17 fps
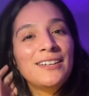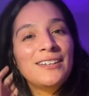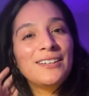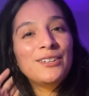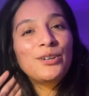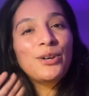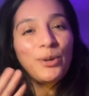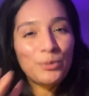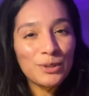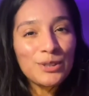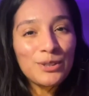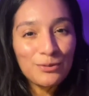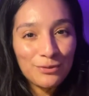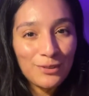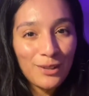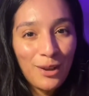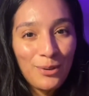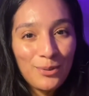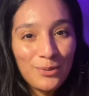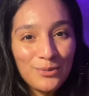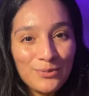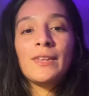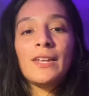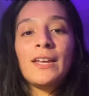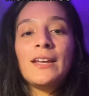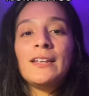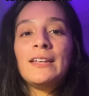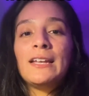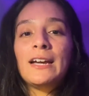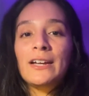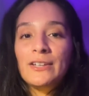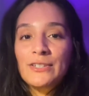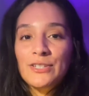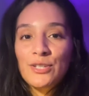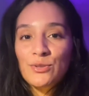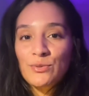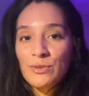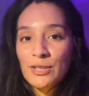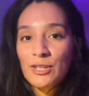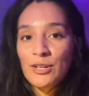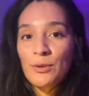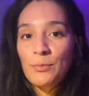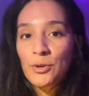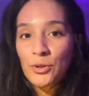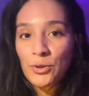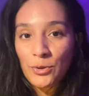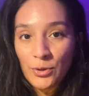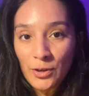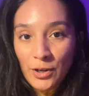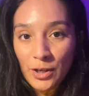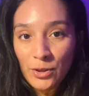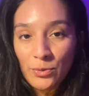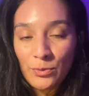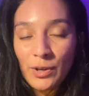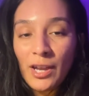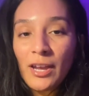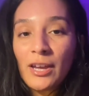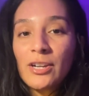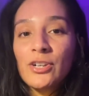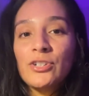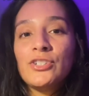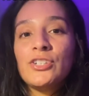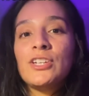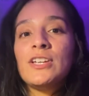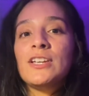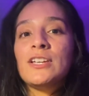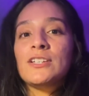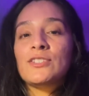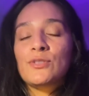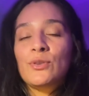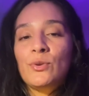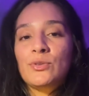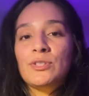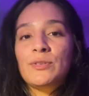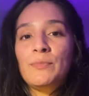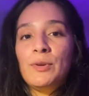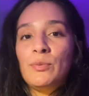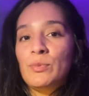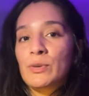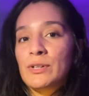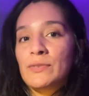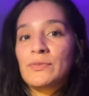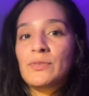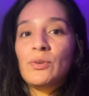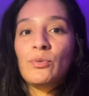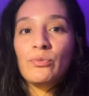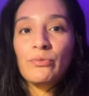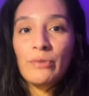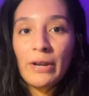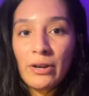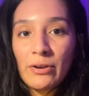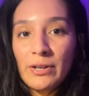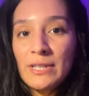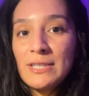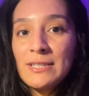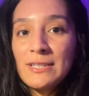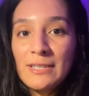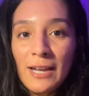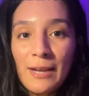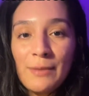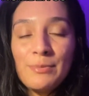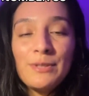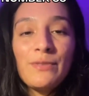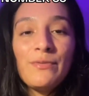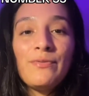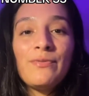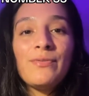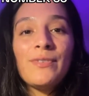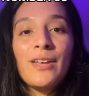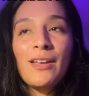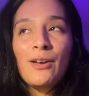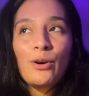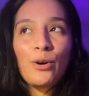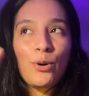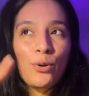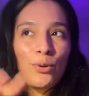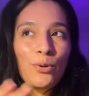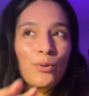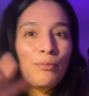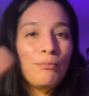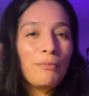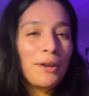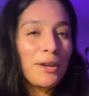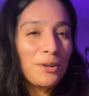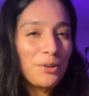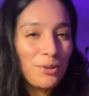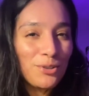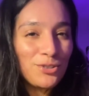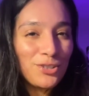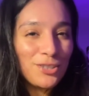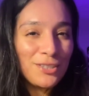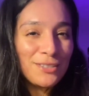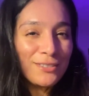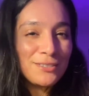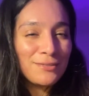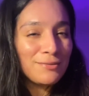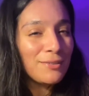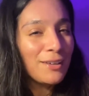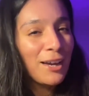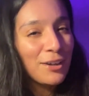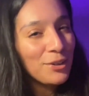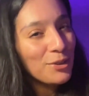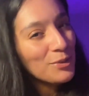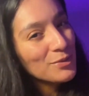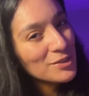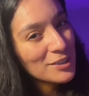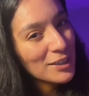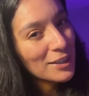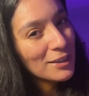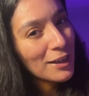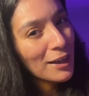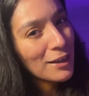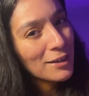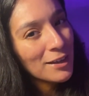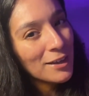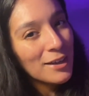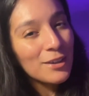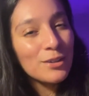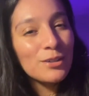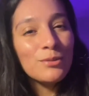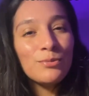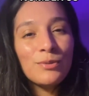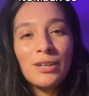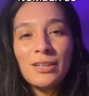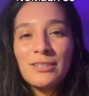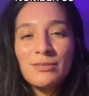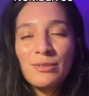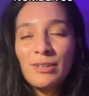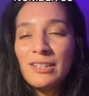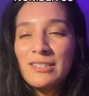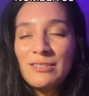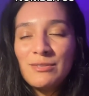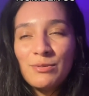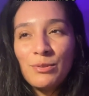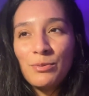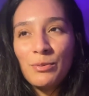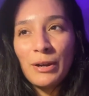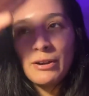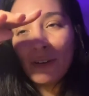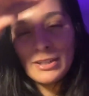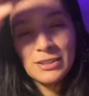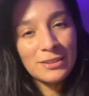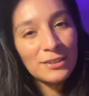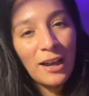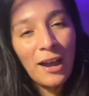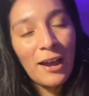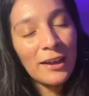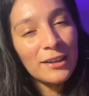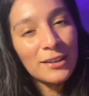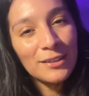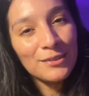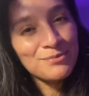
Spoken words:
go with the flow. Now, houses with the number 33 energy is known to be one of the rarest types of home energies. How do you say that? No, it's the rarest kind.